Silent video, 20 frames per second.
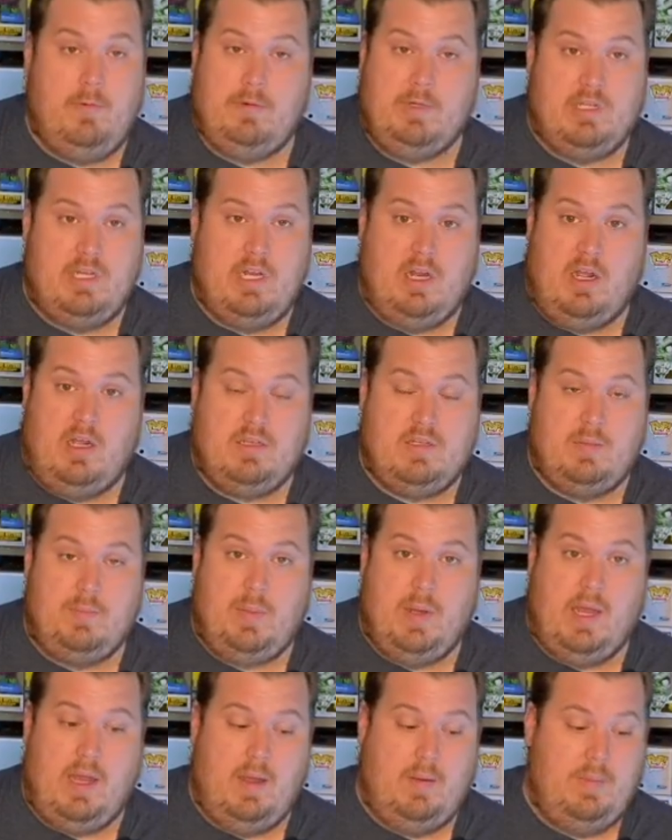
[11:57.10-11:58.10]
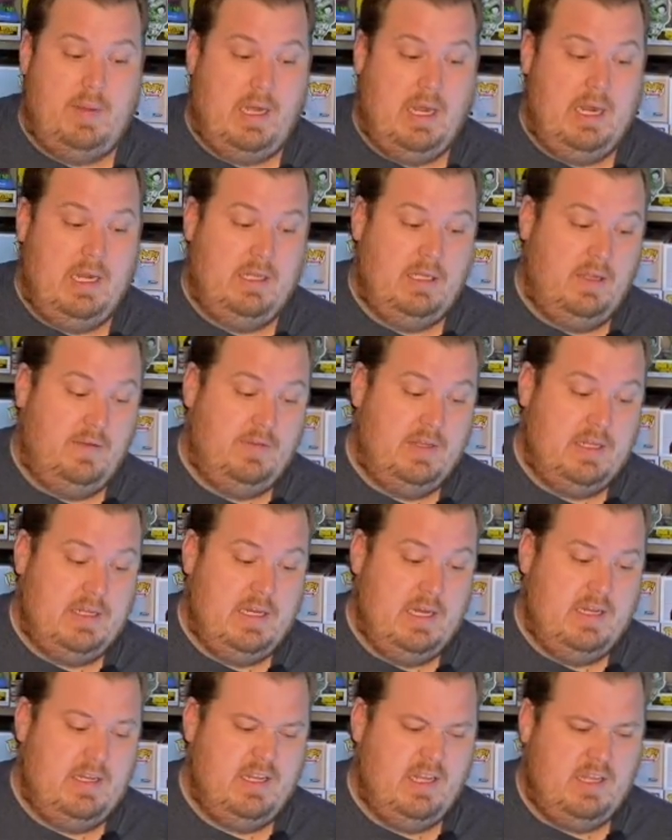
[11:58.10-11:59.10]
was an awesome pop. I love the
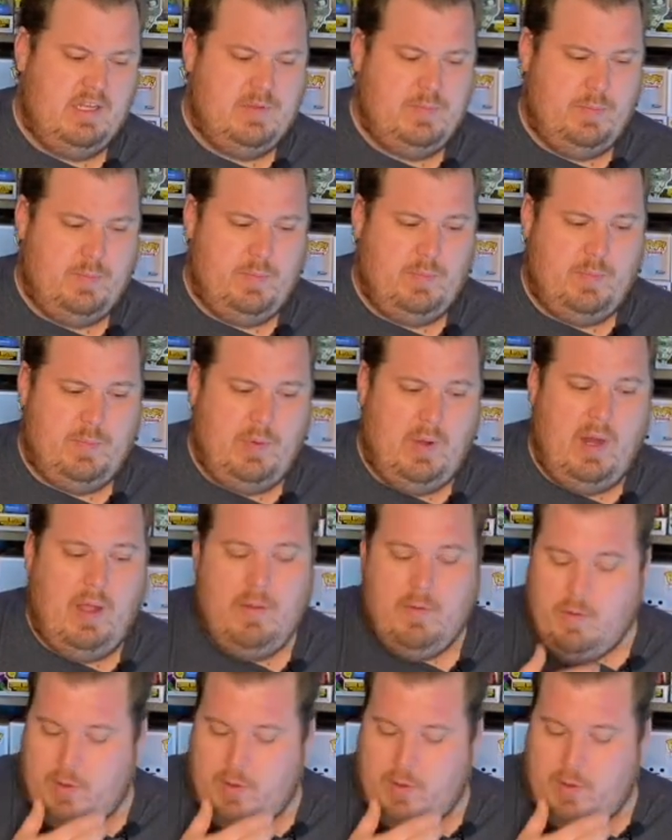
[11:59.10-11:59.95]
detail. It's probably